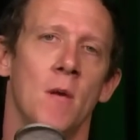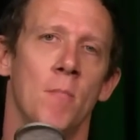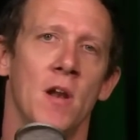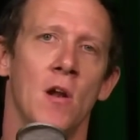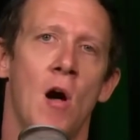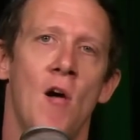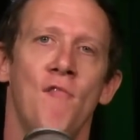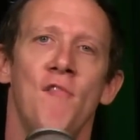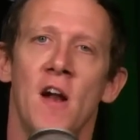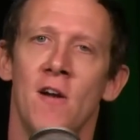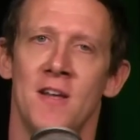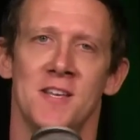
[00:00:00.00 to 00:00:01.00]
But in all
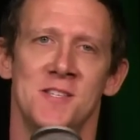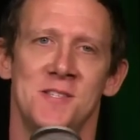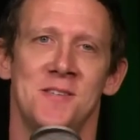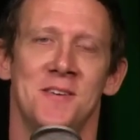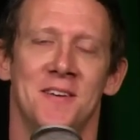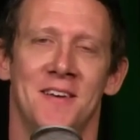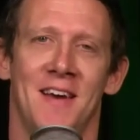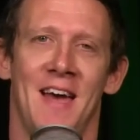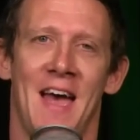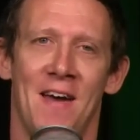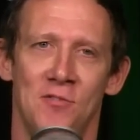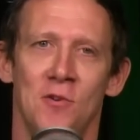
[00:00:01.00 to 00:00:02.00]
fairness, I
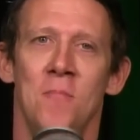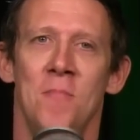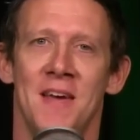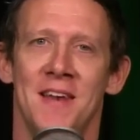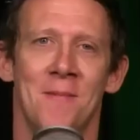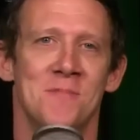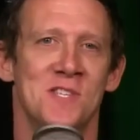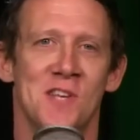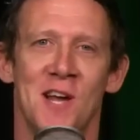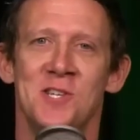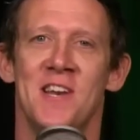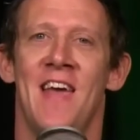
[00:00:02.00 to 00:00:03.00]
have to admit, I'm
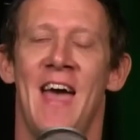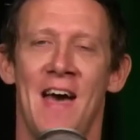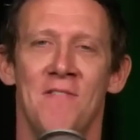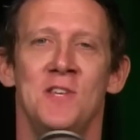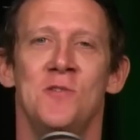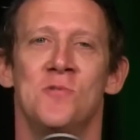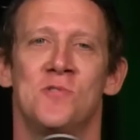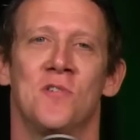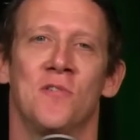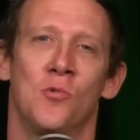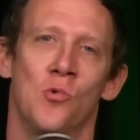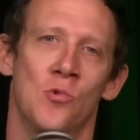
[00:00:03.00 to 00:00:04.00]
such an avid user
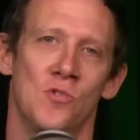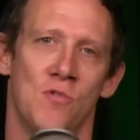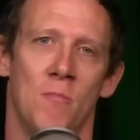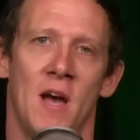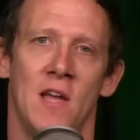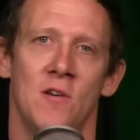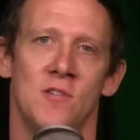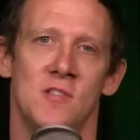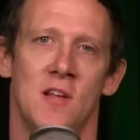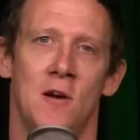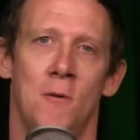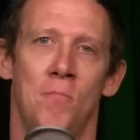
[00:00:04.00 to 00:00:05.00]
of Google's reminders
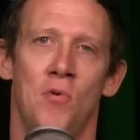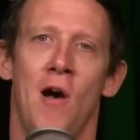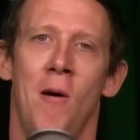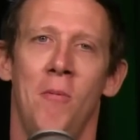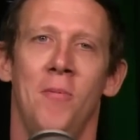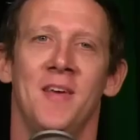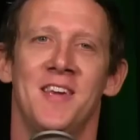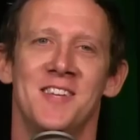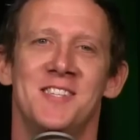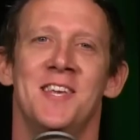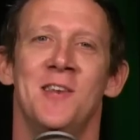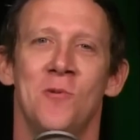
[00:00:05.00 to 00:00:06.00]
that I'll probably
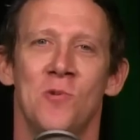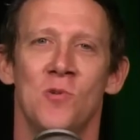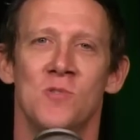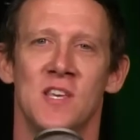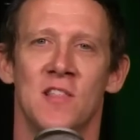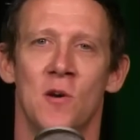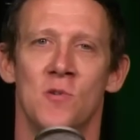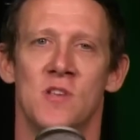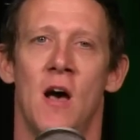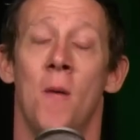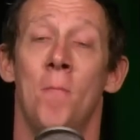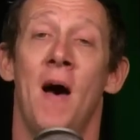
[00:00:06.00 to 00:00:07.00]
continue using those
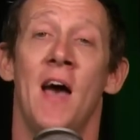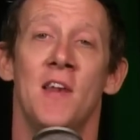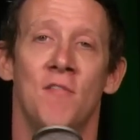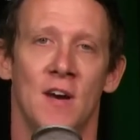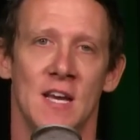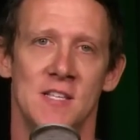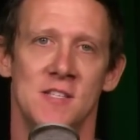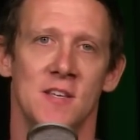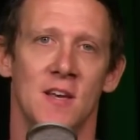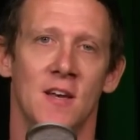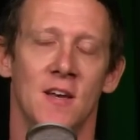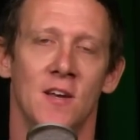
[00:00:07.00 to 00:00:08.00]
on my device
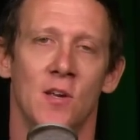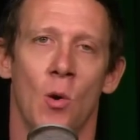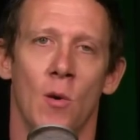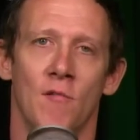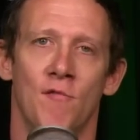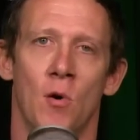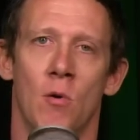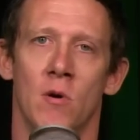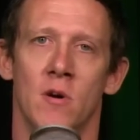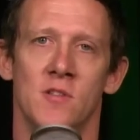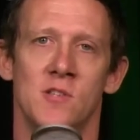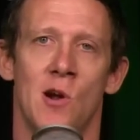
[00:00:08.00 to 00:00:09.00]
going
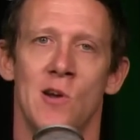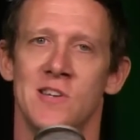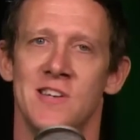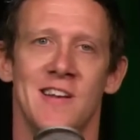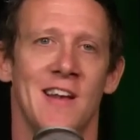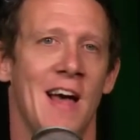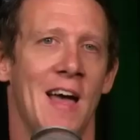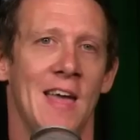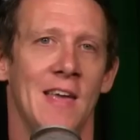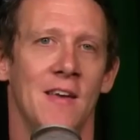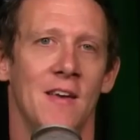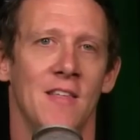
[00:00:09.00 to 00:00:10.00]
forward. It's hard to
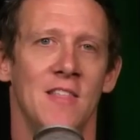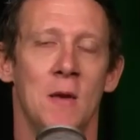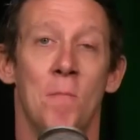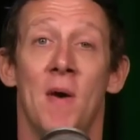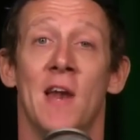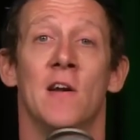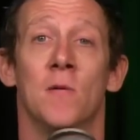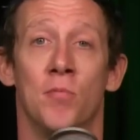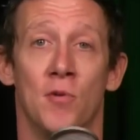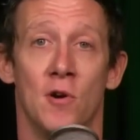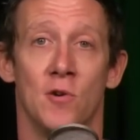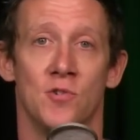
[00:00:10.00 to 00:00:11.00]
deny the embedded
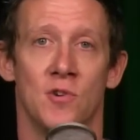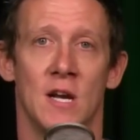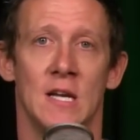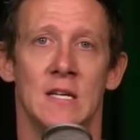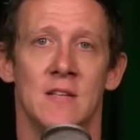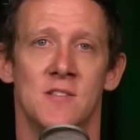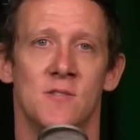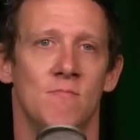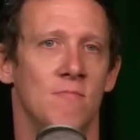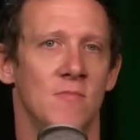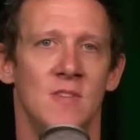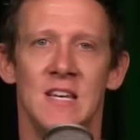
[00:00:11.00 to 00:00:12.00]
approach, right? It's
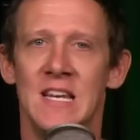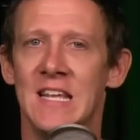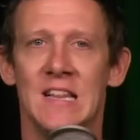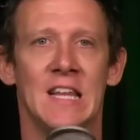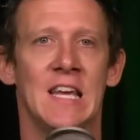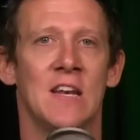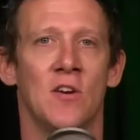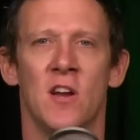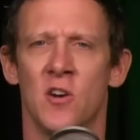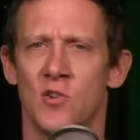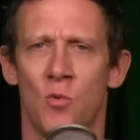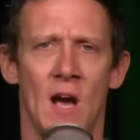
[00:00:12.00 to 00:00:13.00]
neatly inter
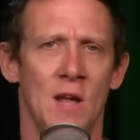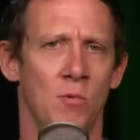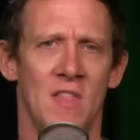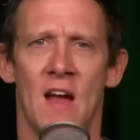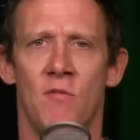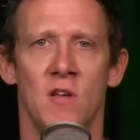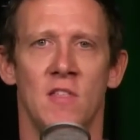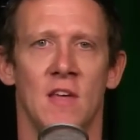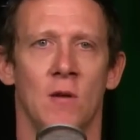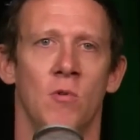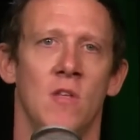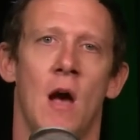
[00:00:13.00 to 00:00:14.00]
intertwined with
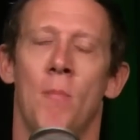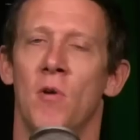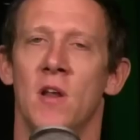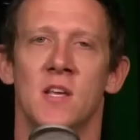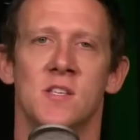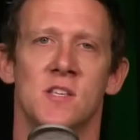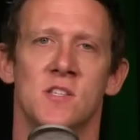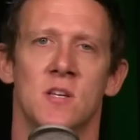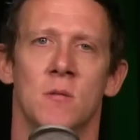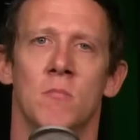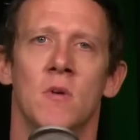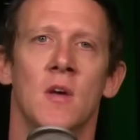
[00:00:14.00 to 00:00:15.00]
everything, with the operating
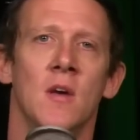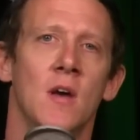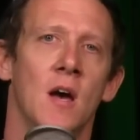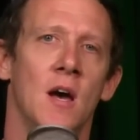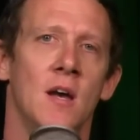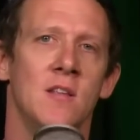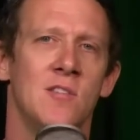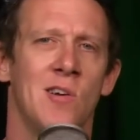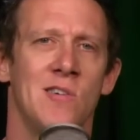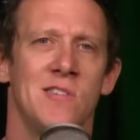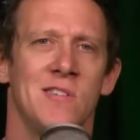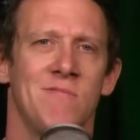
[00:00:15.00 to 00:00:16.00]
system. Uh, it's
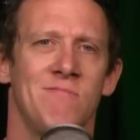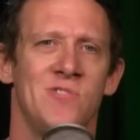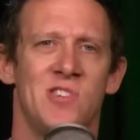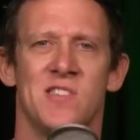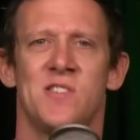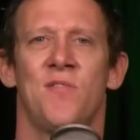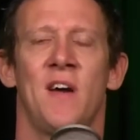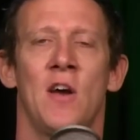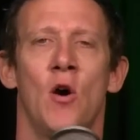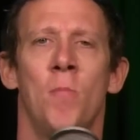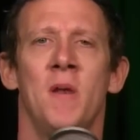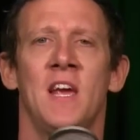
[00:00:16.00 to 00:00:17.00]
hard to justify
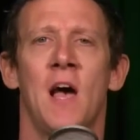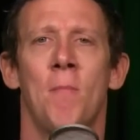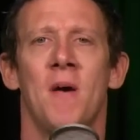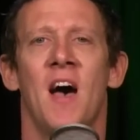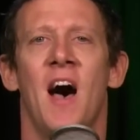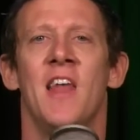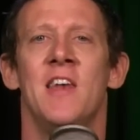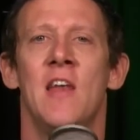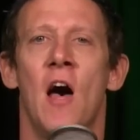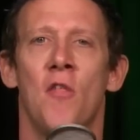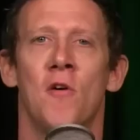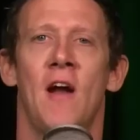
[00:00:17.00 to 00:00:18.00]
opening up
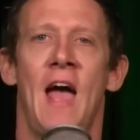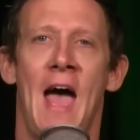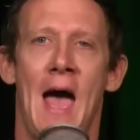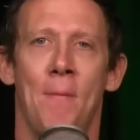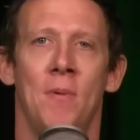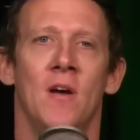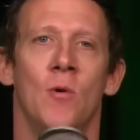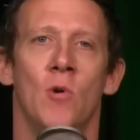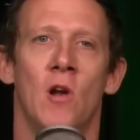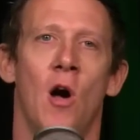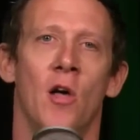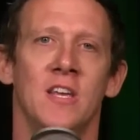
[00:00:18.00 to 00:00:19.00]
another app
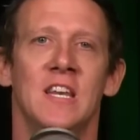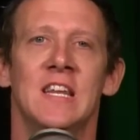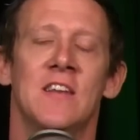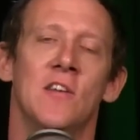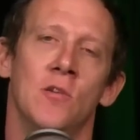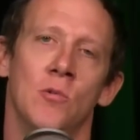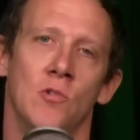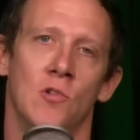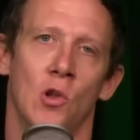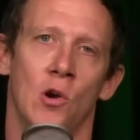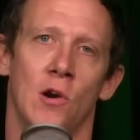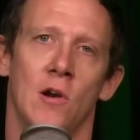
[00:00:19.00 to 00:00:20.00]
when all you need to do is
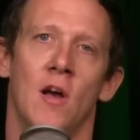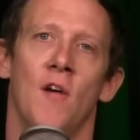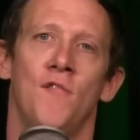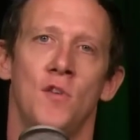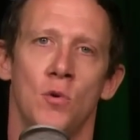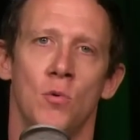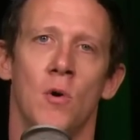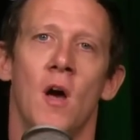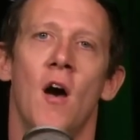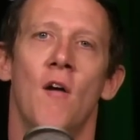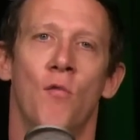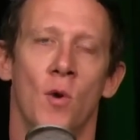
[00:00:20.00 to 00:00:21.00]
learn a few
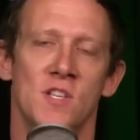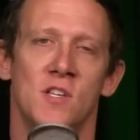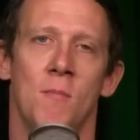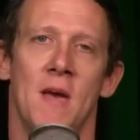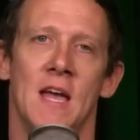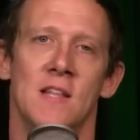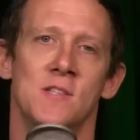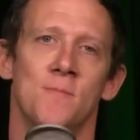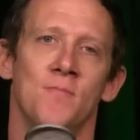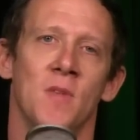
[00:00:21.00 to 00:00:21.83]
voice commands.